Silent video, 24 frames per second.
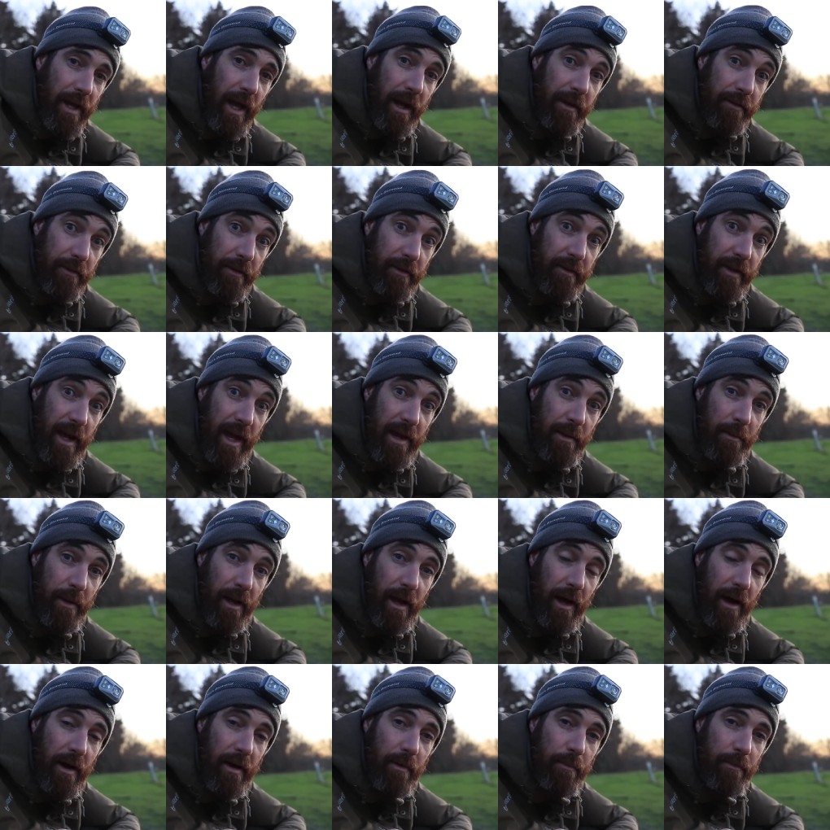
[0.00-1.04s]
has the same
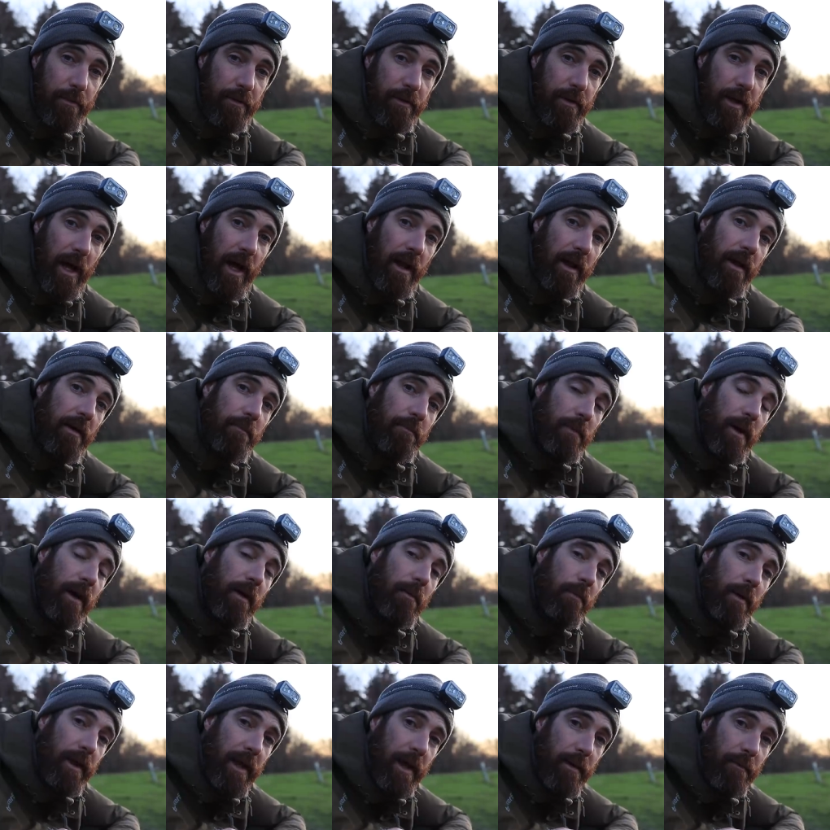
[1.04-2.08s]
alarms, and I,
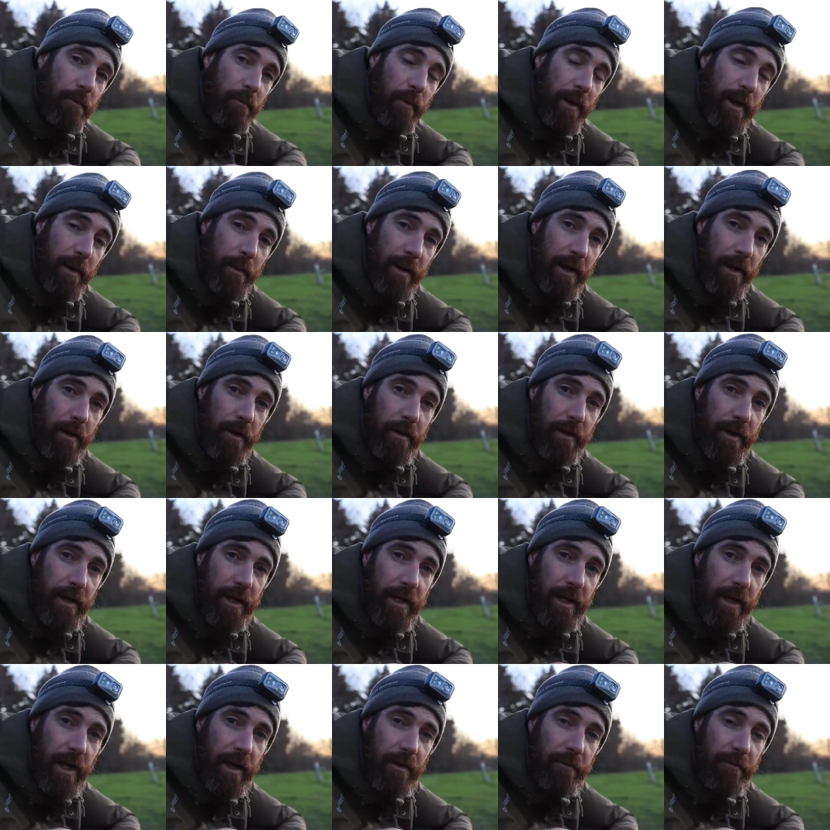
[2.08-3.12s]
when I when I went on
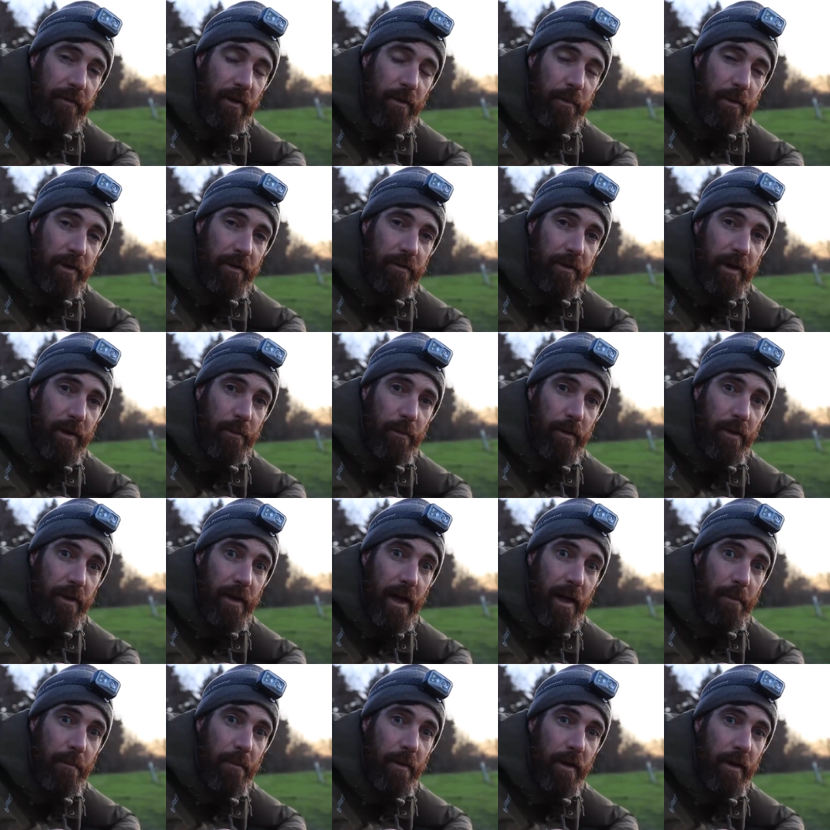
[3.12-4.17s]
the uh, filming trip with
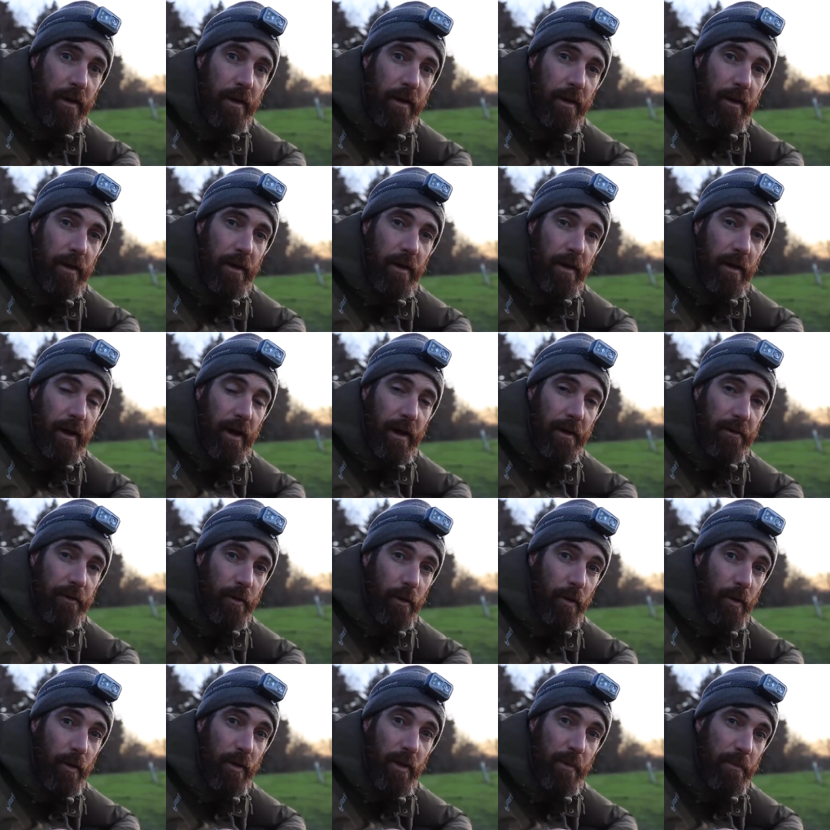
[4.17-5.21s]
them, I
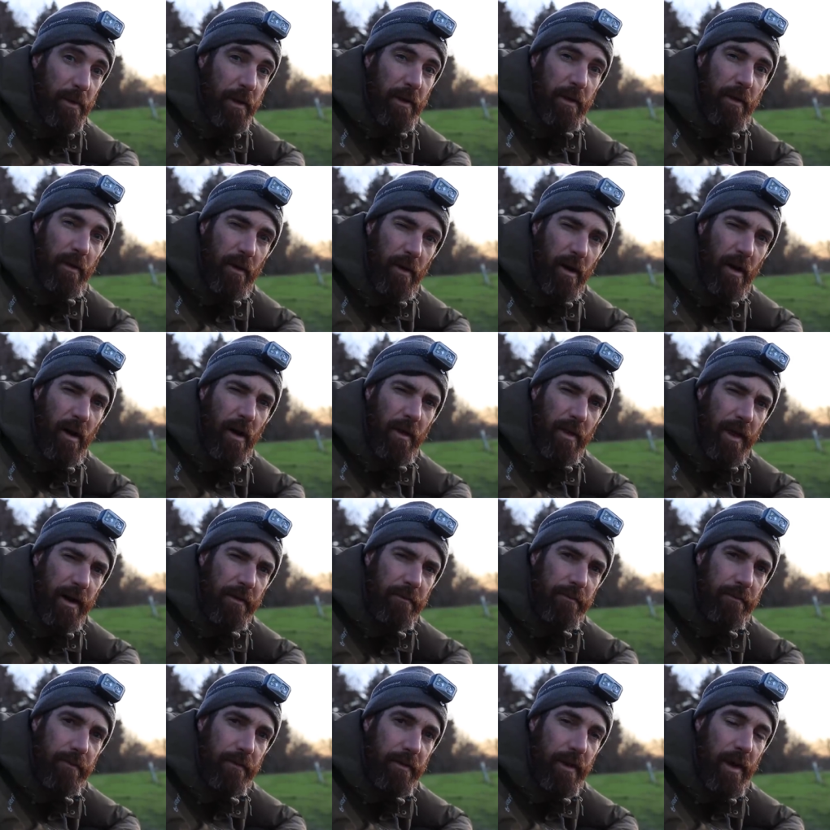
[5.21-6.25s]
saw them and thought, oh, they're
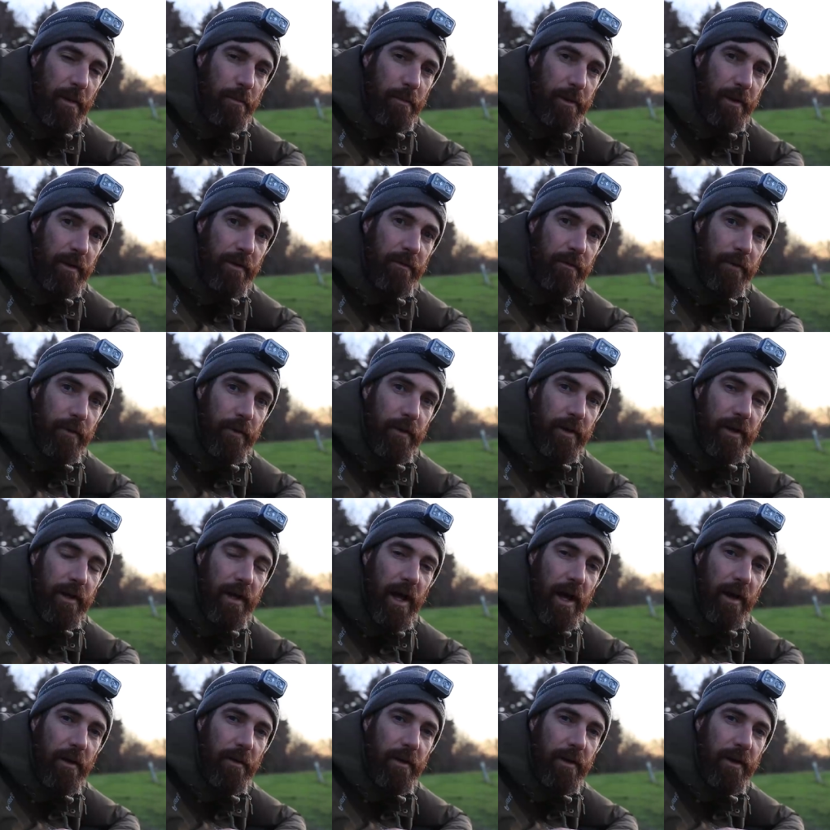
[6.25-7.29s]
they're beautiful, you
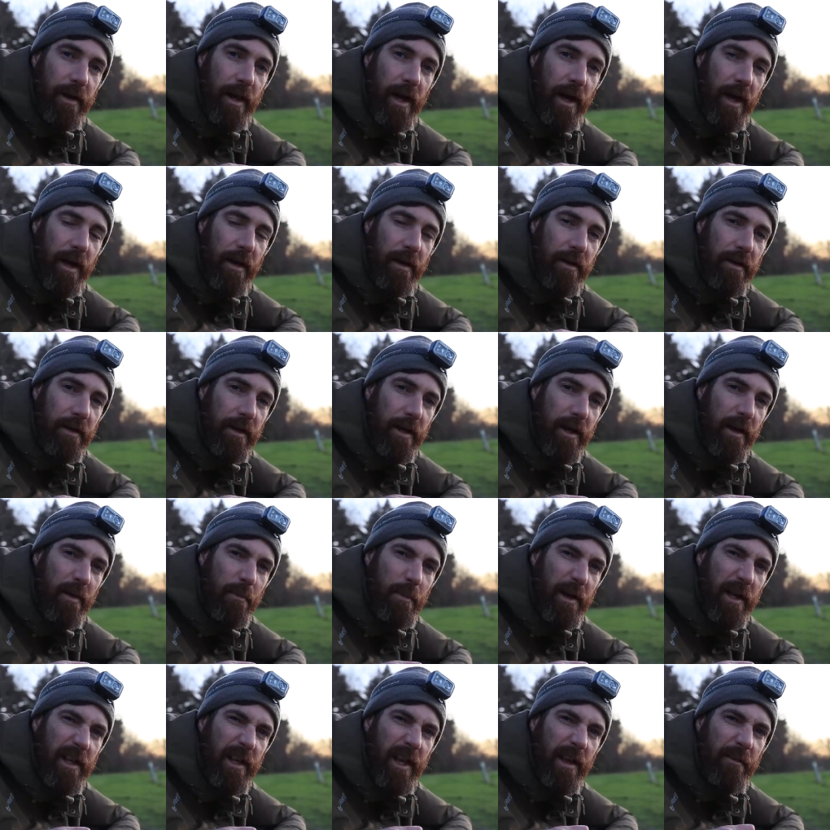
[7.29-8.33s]
know, and uh, a uh, little
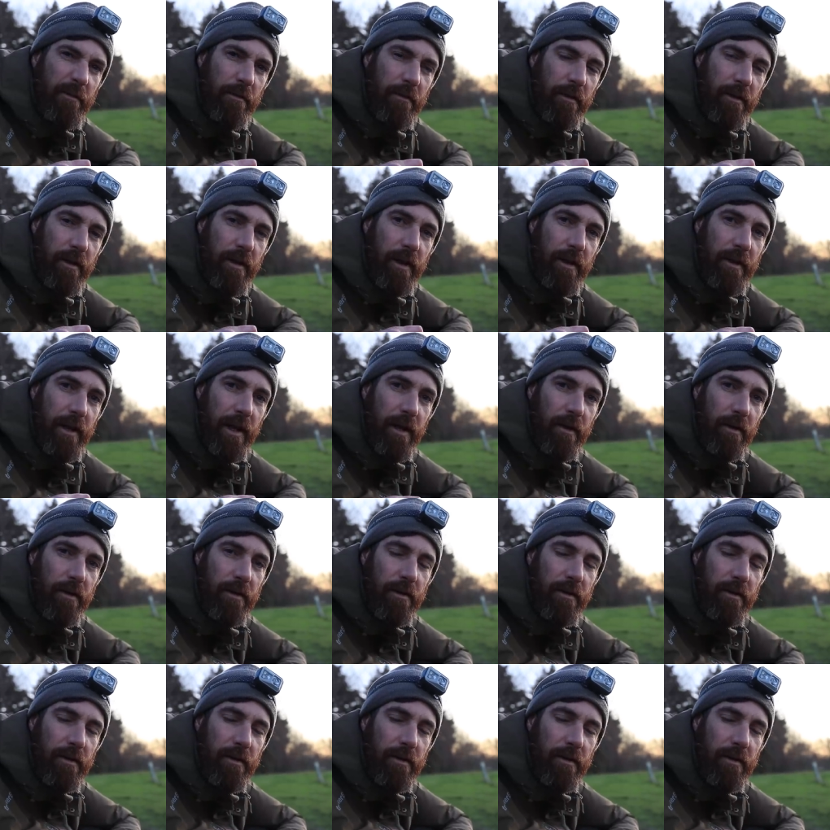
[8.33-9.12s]
bit different, and they look